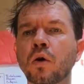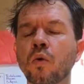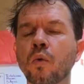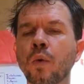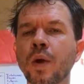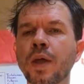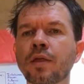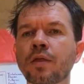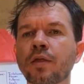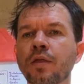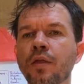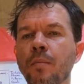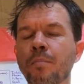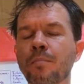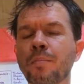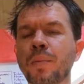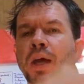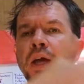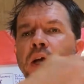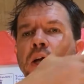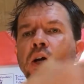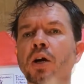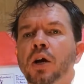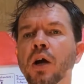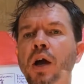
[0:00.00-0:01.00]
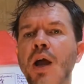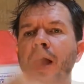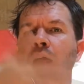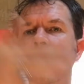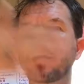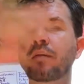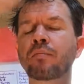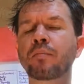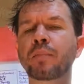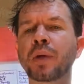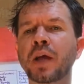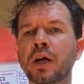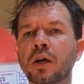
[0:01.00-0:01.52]
with the bigger
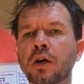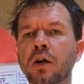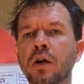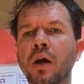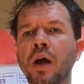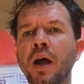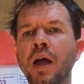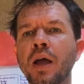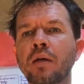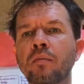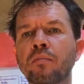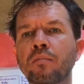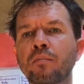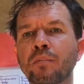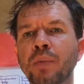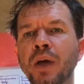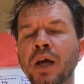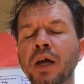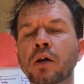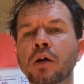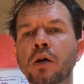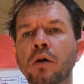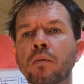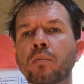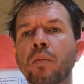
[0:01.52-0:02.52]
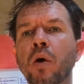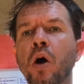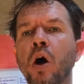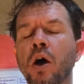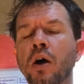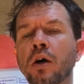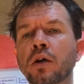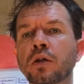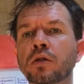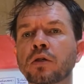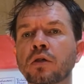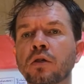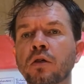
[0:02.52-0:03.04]
and bigger and bigger
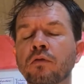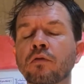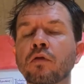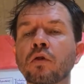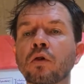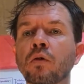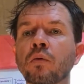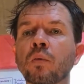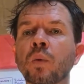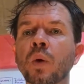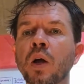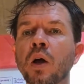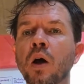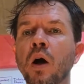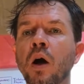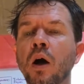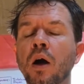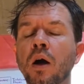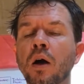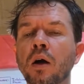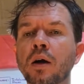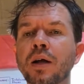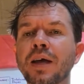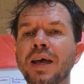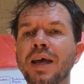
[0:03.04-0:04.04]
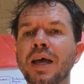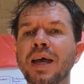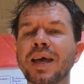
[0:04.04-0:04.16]
parts of who we are.